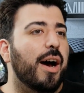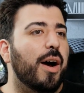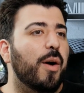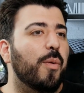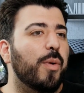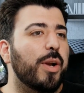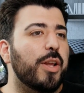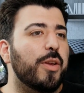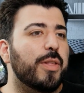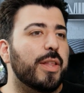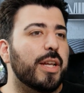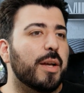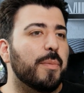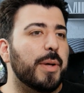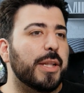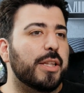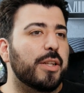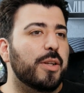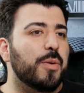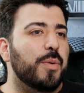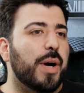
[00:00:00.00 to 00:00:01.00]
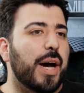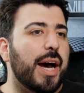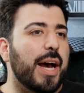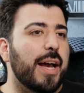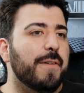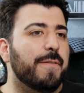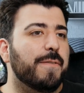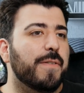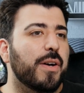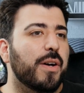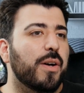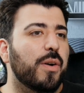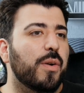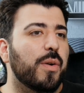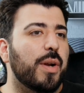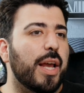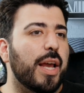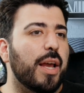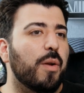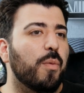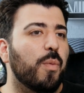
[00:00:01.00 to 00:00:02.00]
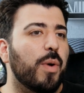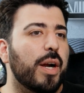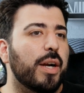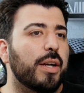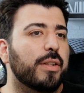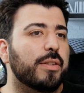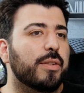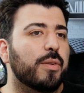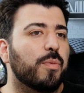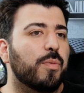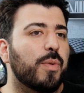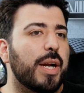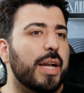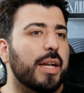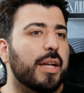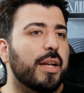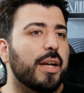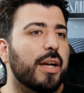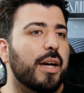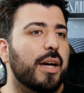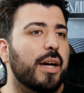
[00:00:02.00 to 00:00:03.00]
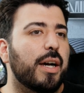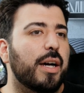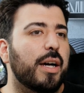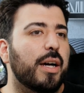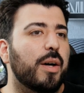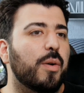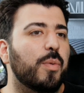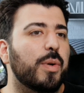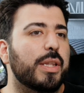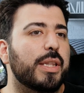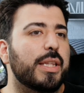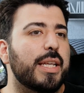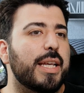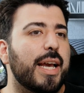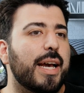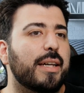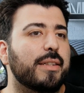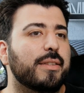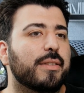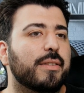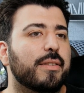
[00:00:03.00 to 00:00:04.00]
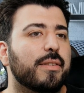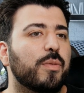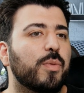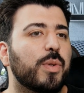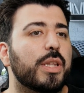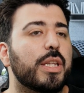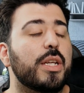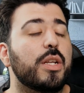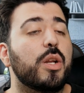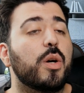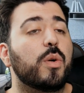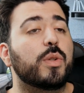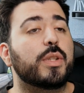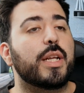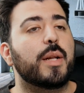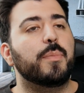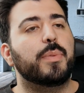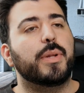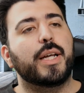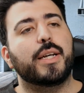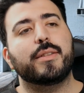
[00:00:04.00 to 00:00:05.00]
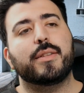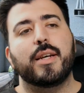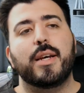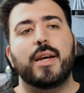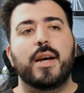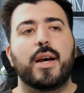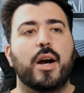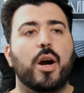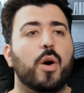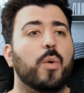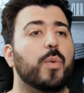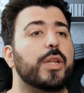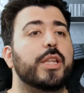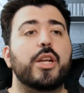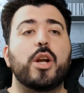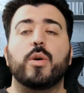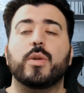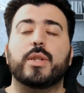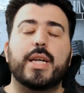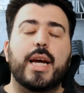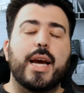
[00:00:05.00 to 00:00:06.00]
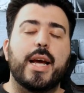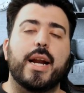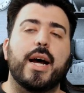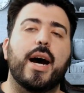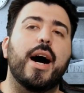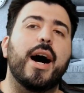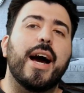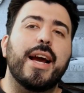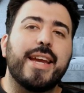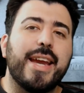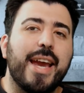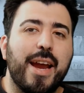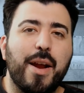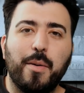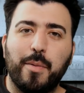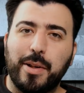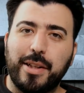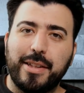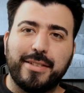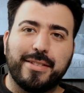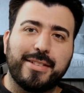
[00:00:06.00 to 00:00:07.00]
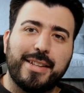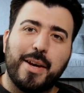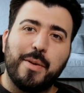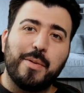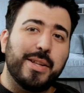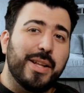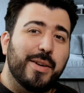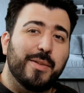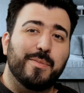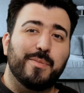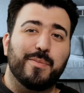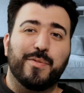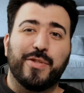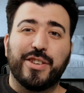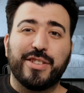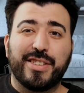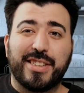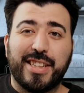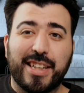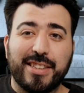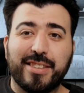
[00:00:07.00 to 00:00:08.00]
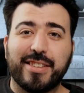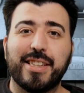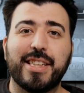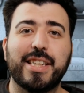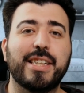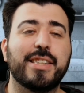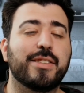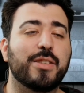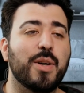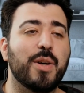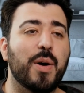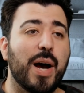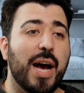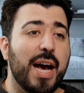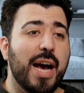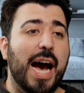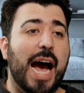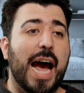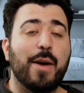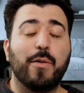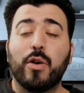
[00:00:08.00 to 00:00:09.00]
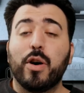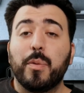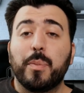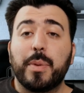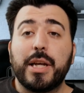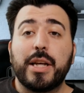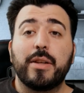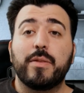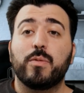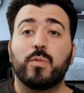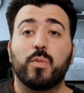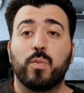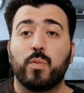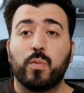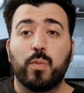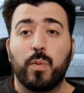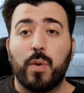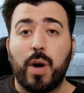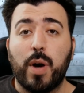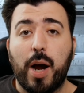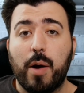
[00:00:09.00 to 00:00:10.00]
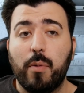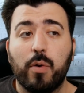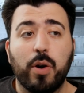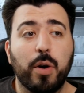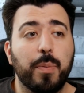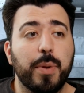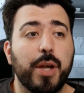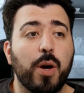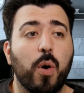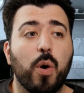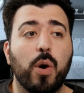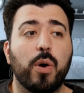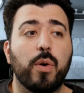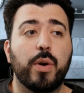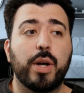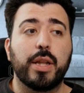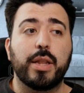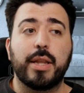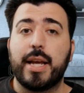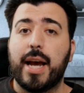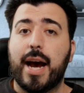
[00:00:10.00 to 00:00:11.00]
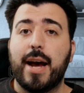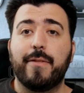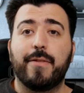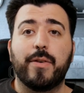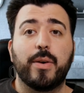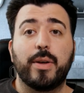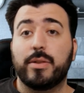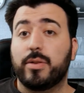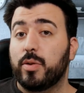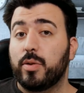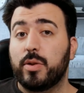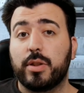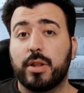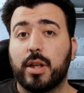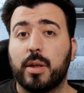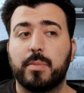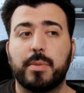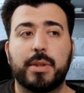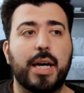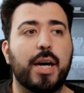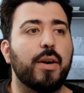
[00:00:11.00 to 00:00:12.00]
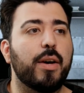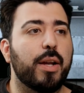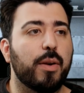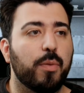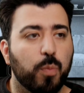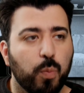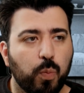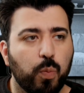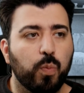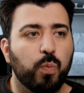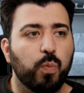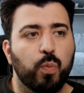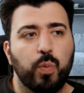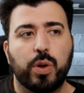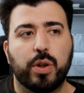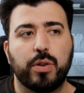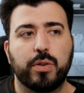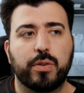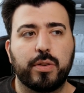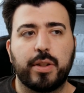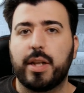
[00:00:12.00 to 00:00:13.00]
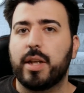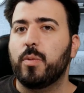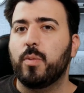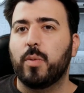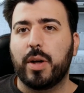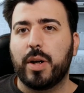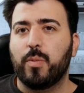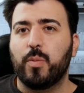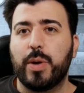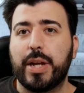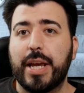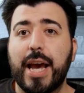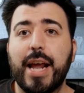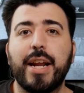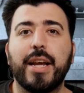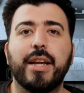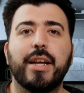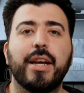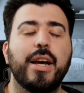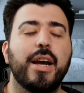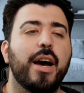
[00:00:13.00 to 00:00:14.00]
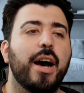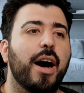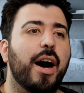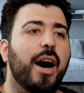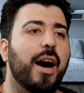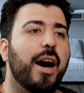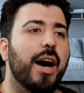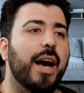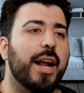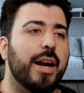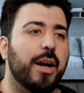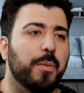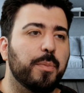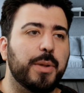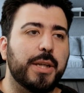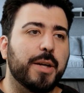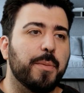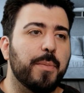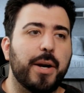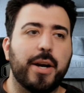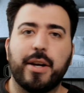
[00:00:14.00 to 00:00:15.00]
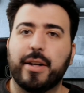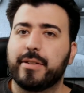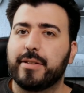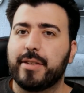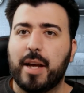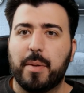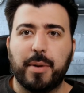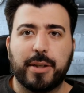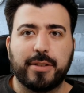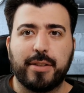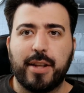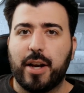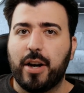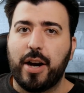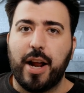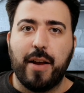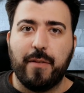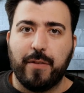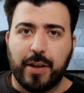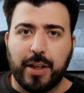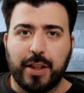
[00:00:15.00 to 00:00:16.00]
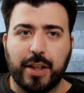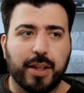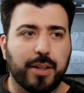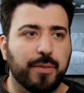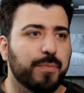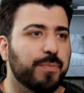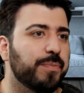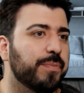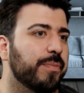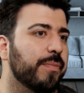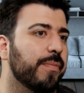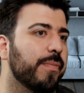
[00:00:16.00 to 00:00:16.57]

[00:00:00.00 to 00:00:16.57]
Uh, what do you think about the new iPhone, and where does it rank uh, with the S with the Note 10 Plus or with the Note 10? Uh, I can't really say without first testing it, so I will be I will be ordering the iPhone as soon as it comes out, and we'll see when we get it. Uh, and I'll be comparing it side by side on everything.